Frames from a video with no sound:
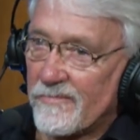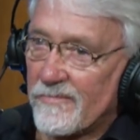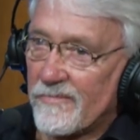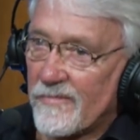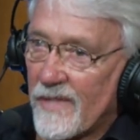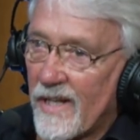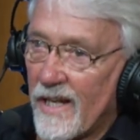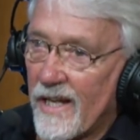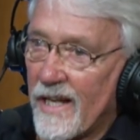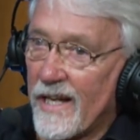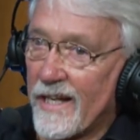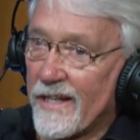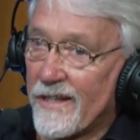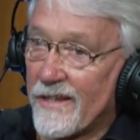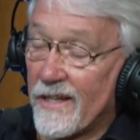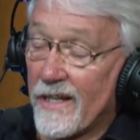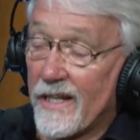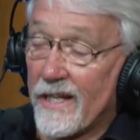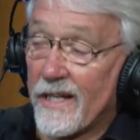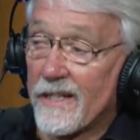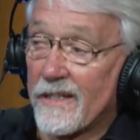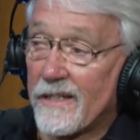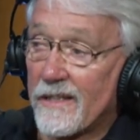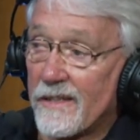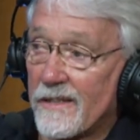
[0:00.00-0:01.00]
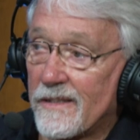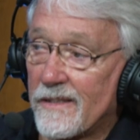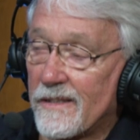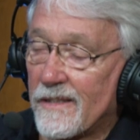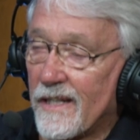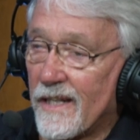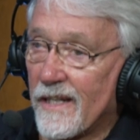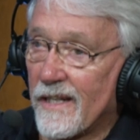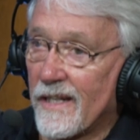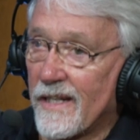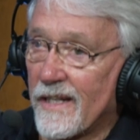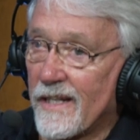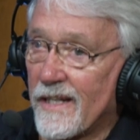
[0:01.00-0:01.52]
I like that. Mm-hmm.
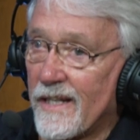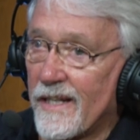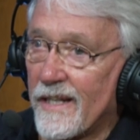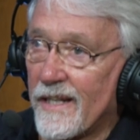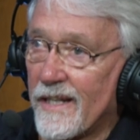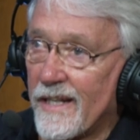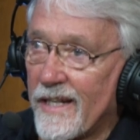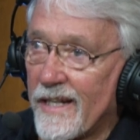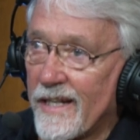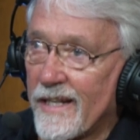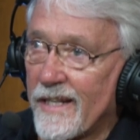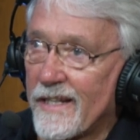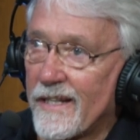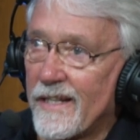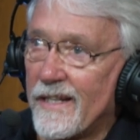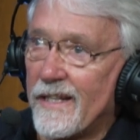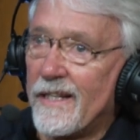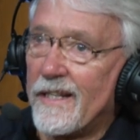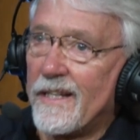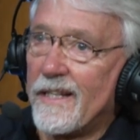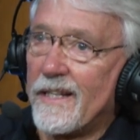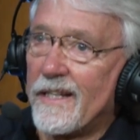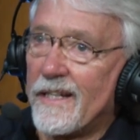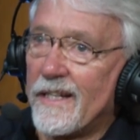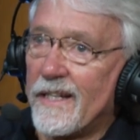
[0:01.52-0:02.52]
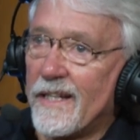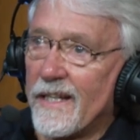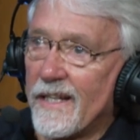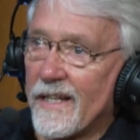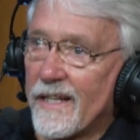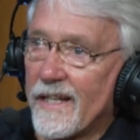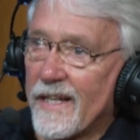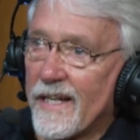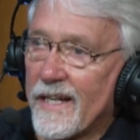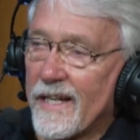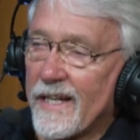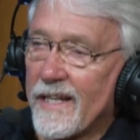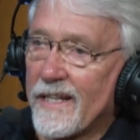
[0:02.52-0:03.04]
I like I like mm-hmm. I
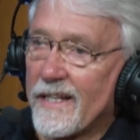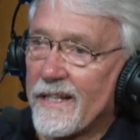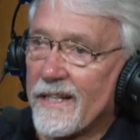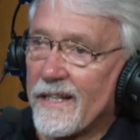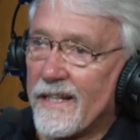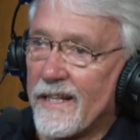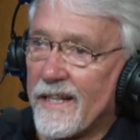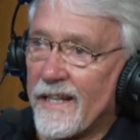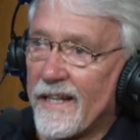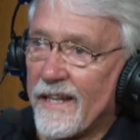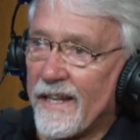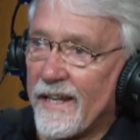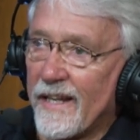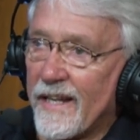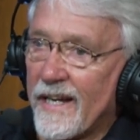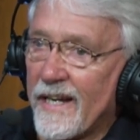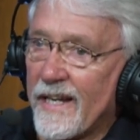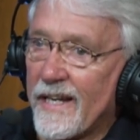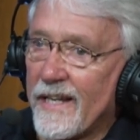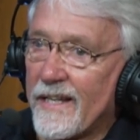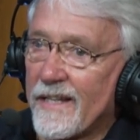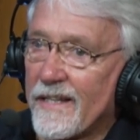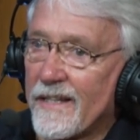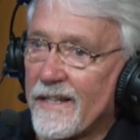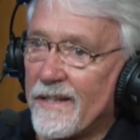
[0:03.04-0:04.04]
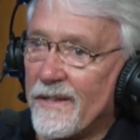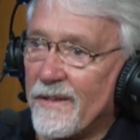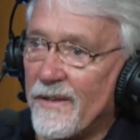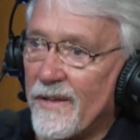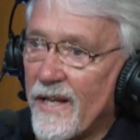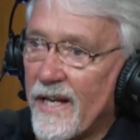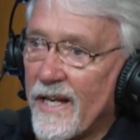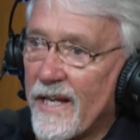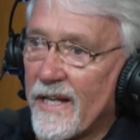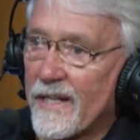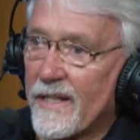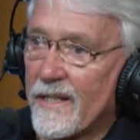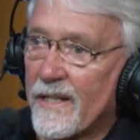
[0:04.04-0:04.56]
like I like
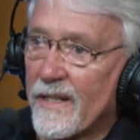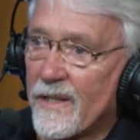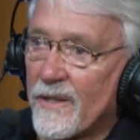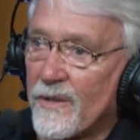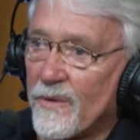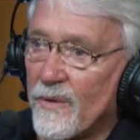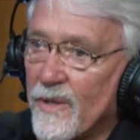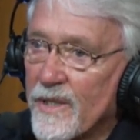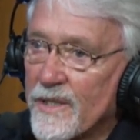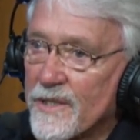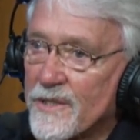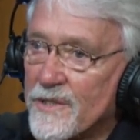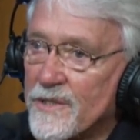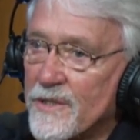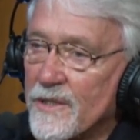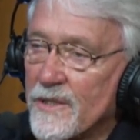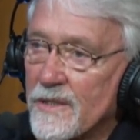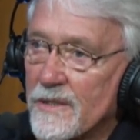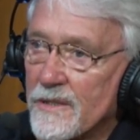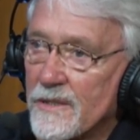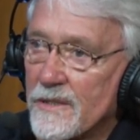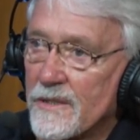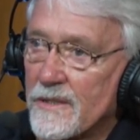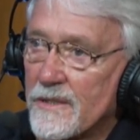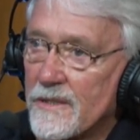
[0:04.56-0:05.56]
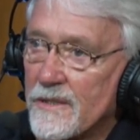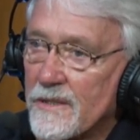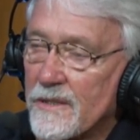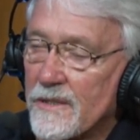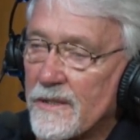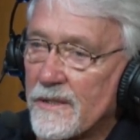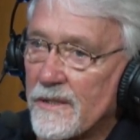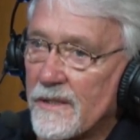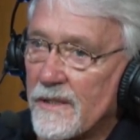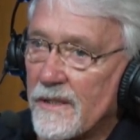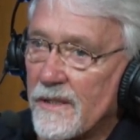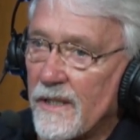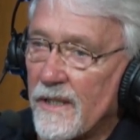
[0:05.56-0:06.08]
that question
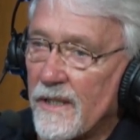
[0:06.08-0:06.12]
a